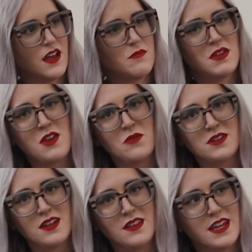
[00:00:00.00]
I make what
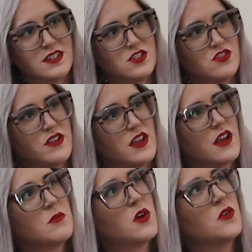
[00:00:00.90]
I like to drink.
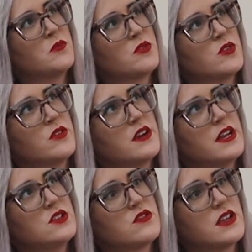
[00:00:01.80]
I'm a home brewer.
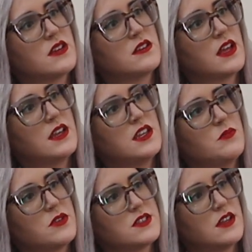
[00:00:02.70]
I drink
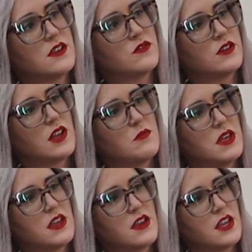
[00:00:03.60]
90% of what I
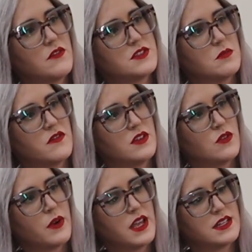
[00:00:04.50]
make. I give some of it
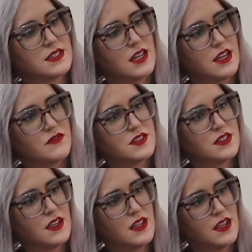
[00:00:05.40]
away as
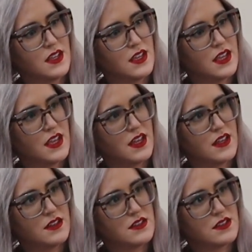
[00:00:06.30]
gifts.
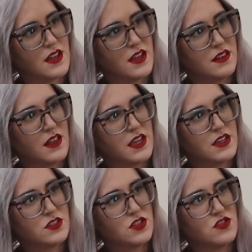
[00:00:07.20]
And I
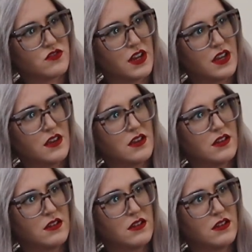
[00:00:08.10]
like to drink